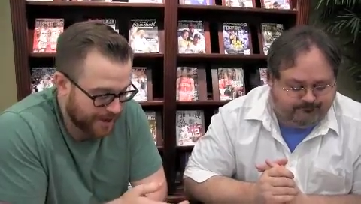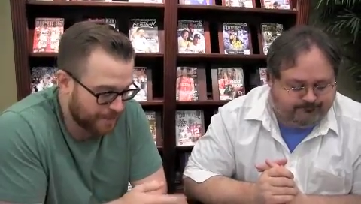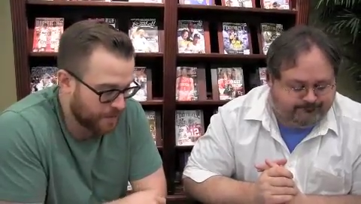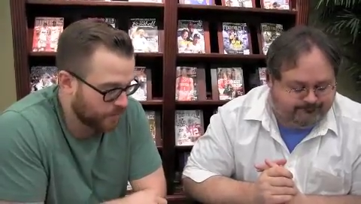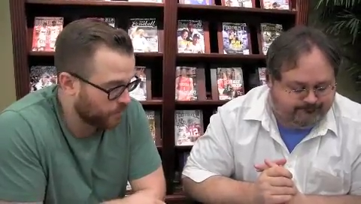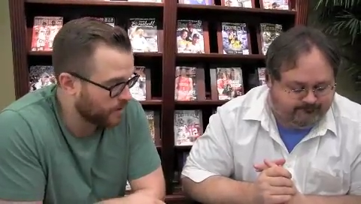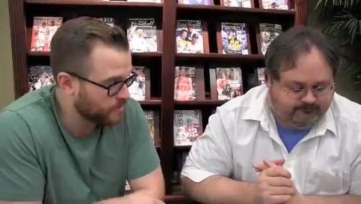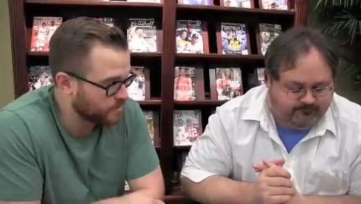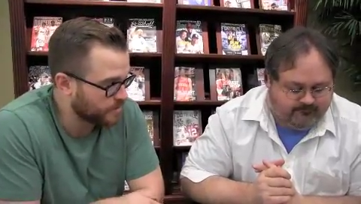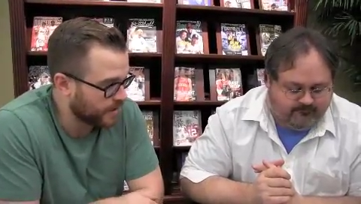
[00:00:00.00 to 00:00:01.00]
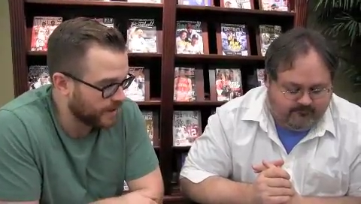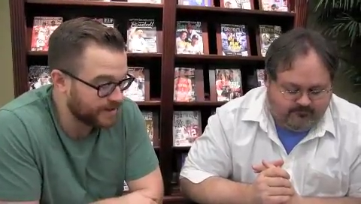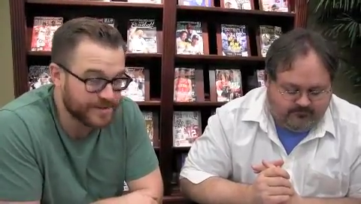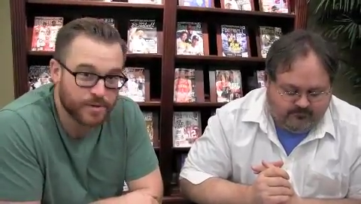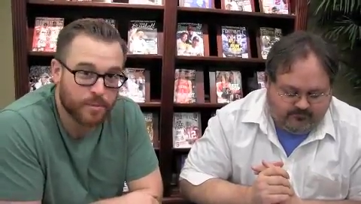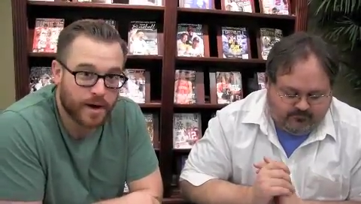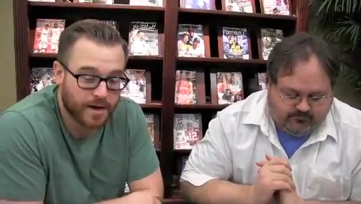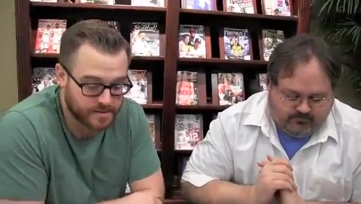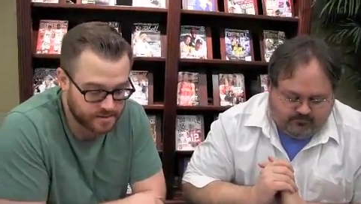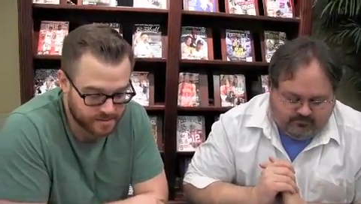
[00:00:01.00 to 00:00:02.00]
Speaker 1: and Bill Russell to get in two
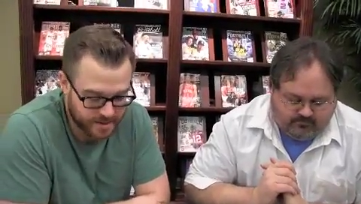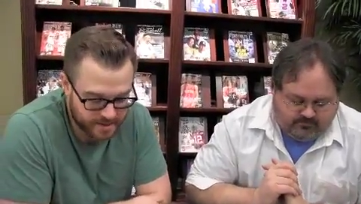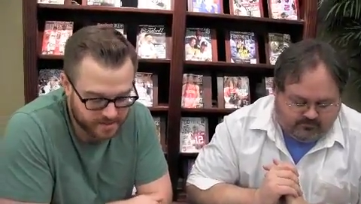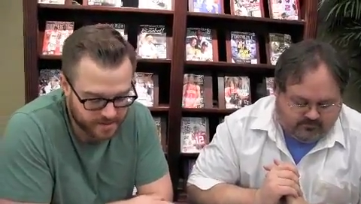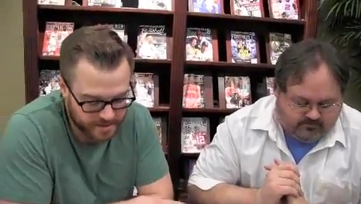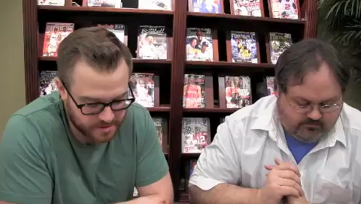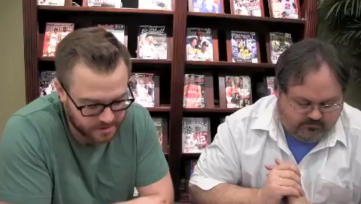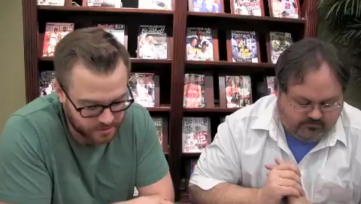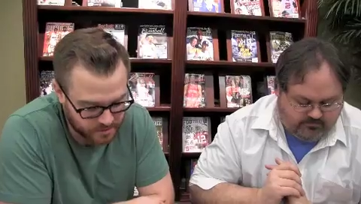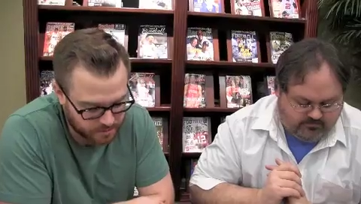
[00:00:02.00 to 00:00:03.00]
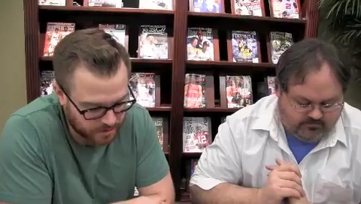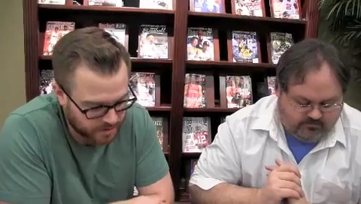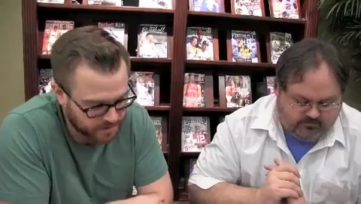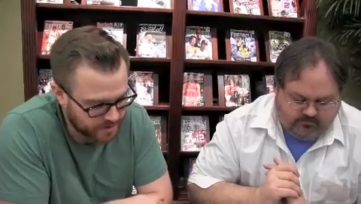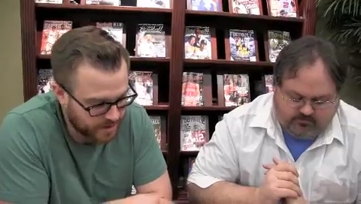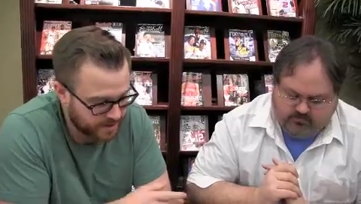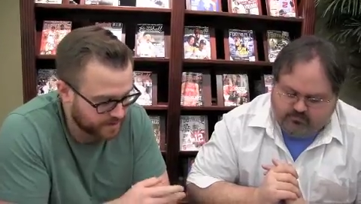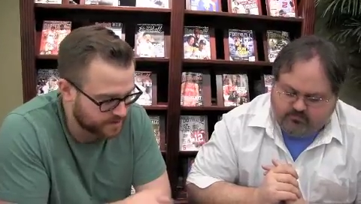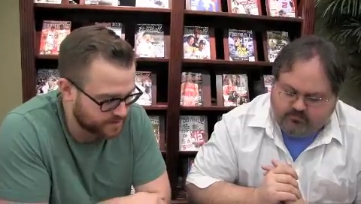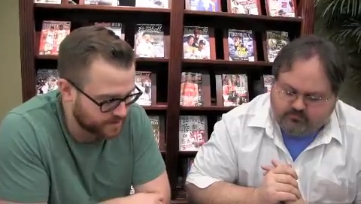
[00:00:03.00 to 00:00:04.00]
boxes. That's that's a huge plus. I
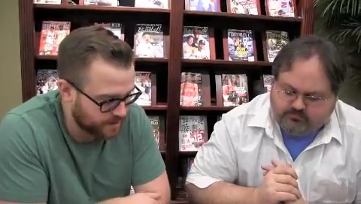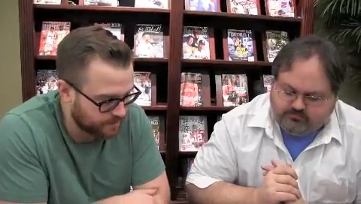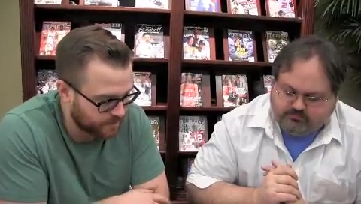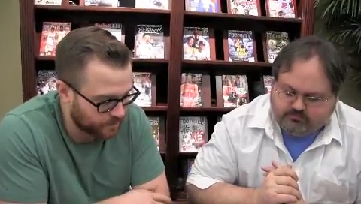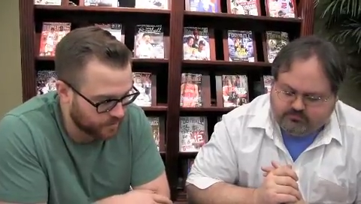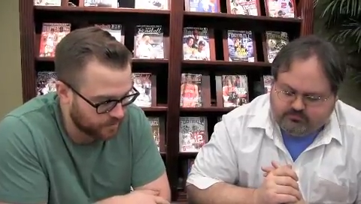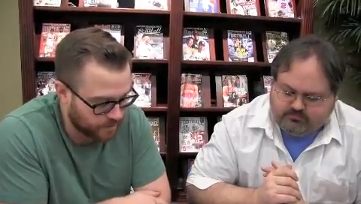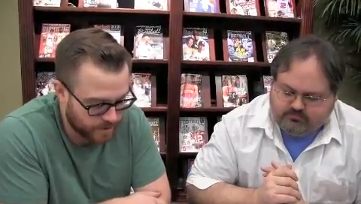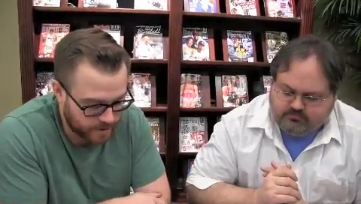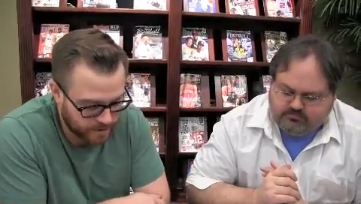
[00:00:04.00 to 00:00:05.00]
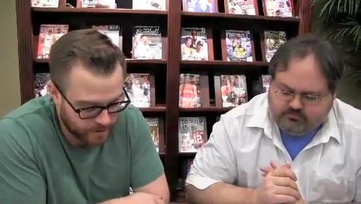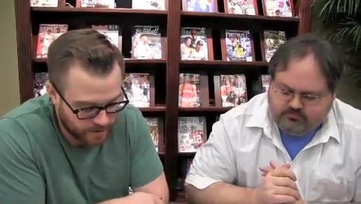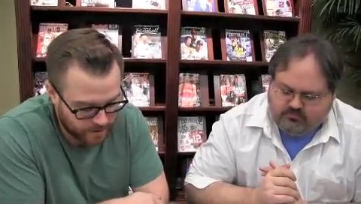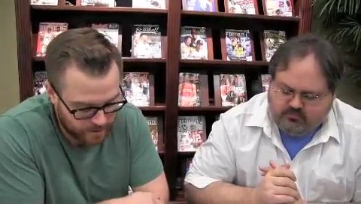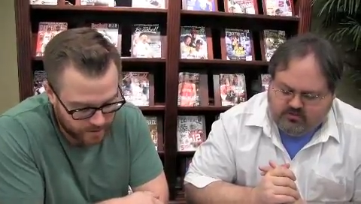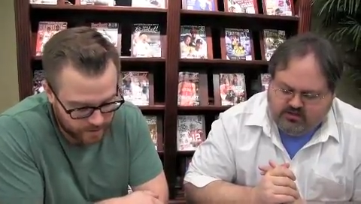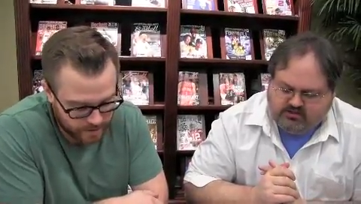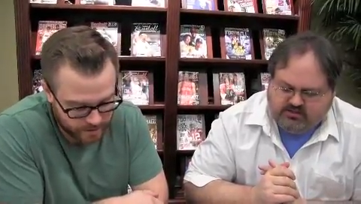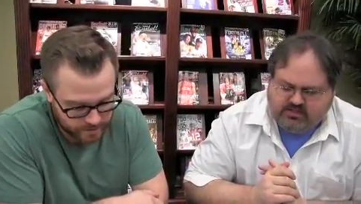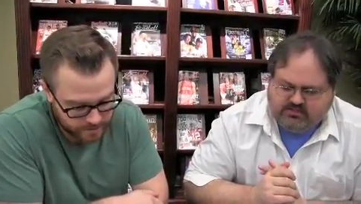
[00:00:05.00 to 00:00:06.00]
think this is definitely worth the money. Uh,
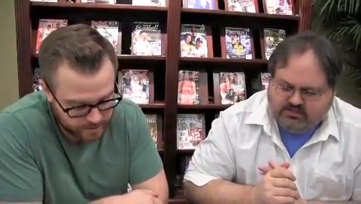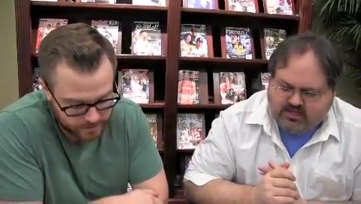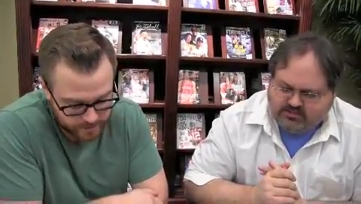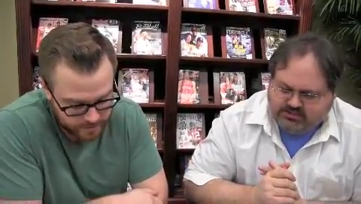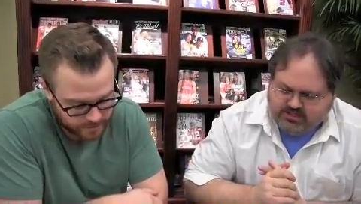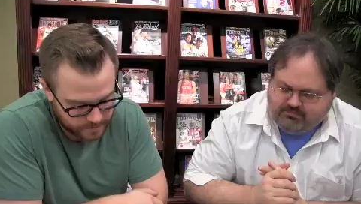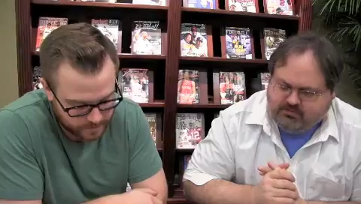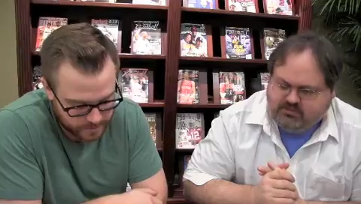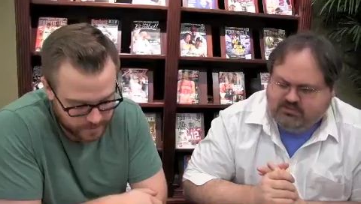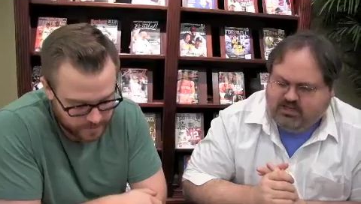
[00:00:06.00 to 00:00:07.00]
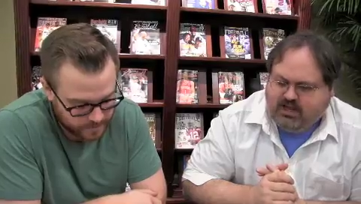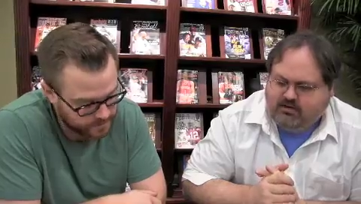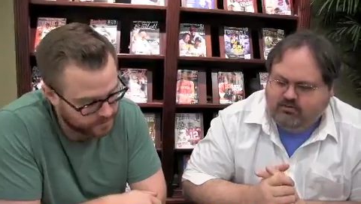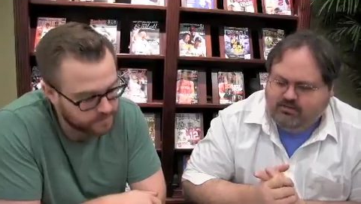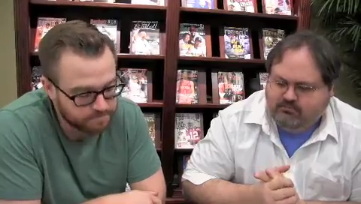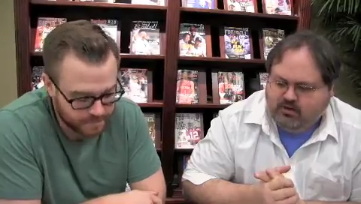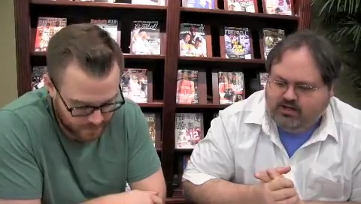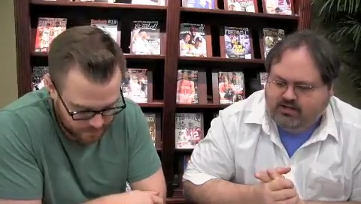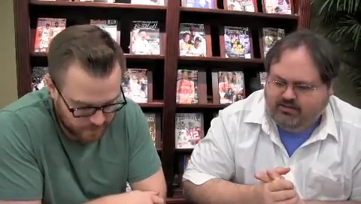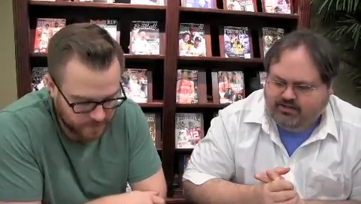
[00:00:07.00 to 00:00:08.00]
it's
Speaker 2: it's not cheap. This is a higher end
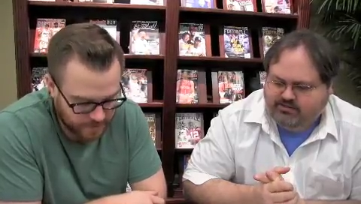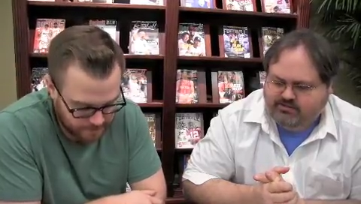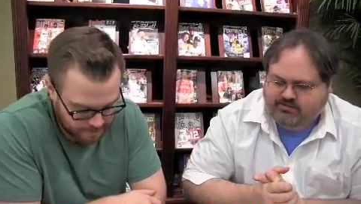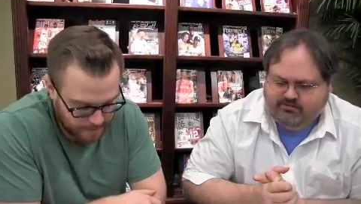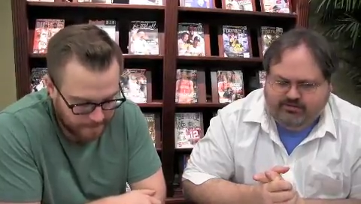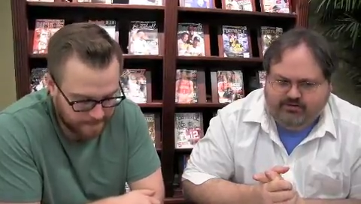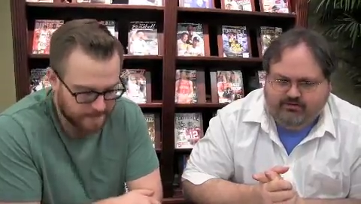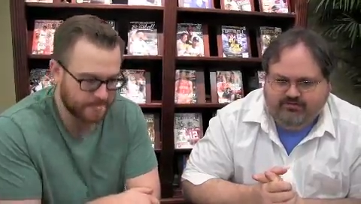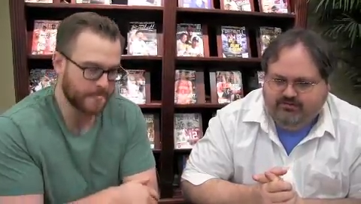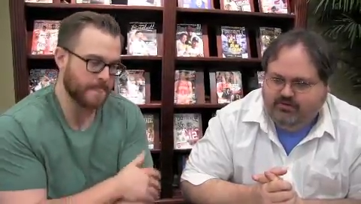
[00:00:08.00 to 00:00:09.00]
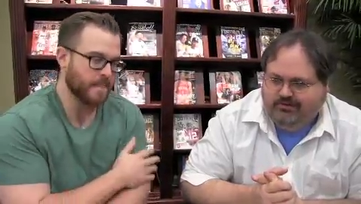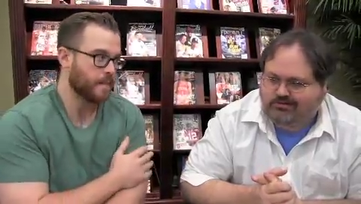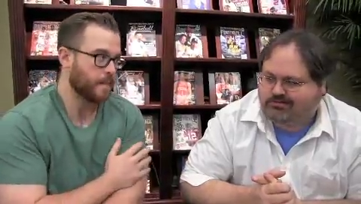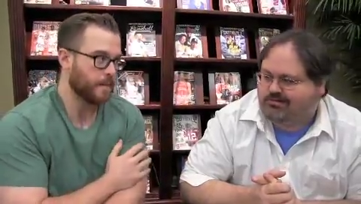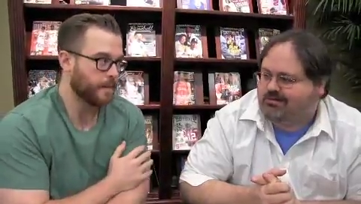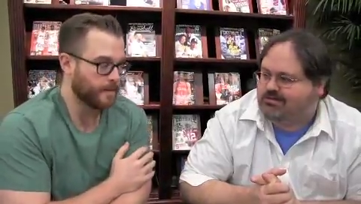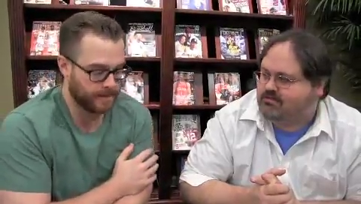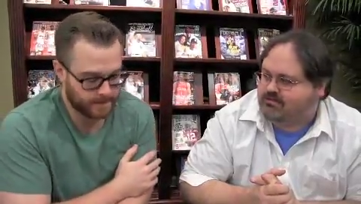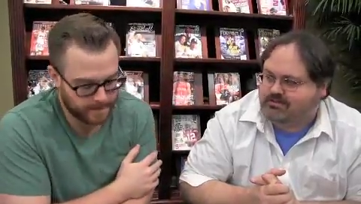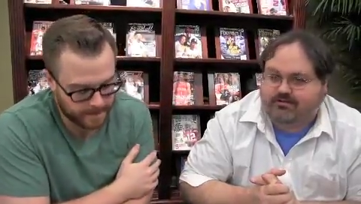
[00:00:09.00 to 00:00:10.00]
brand. I think it's yep. three hundred and fifty dollars
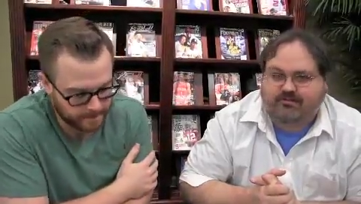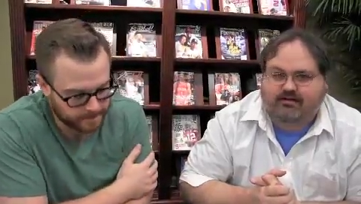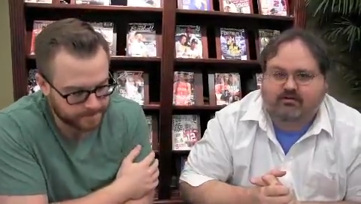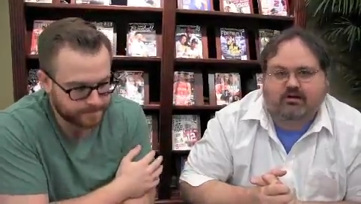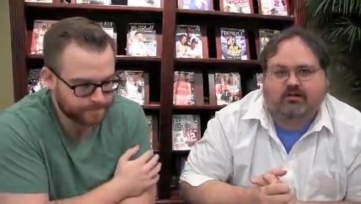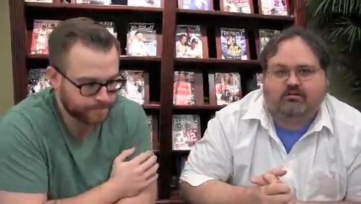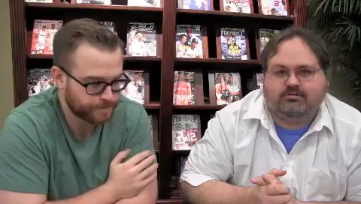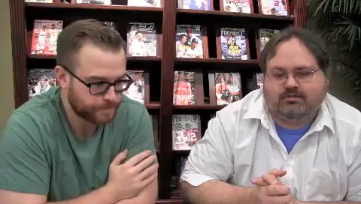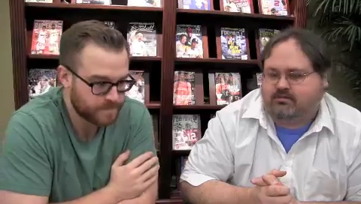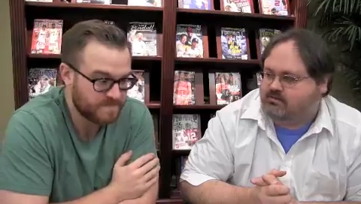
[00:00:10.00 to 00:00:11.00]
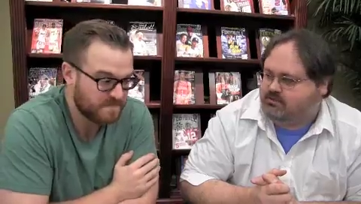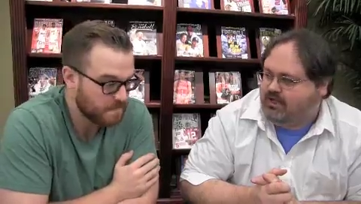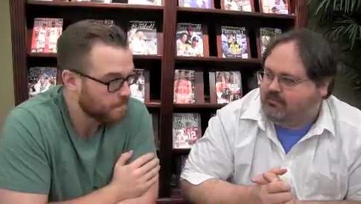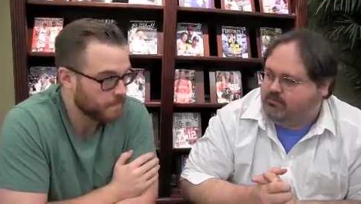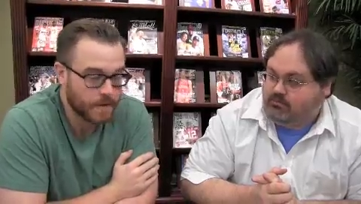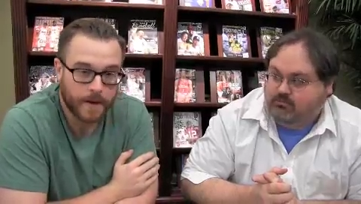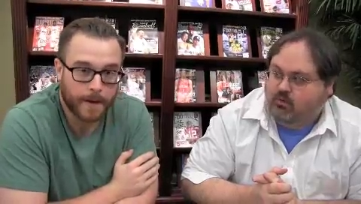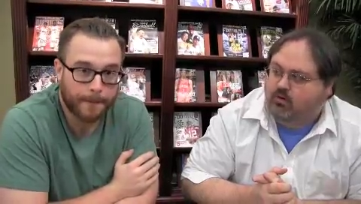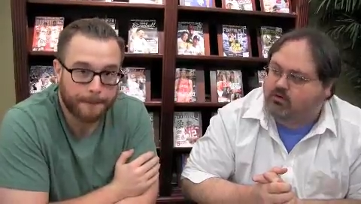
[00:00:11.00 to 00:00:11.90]
cost, so it's yeah. like five hundred dollars at the shop or yeah.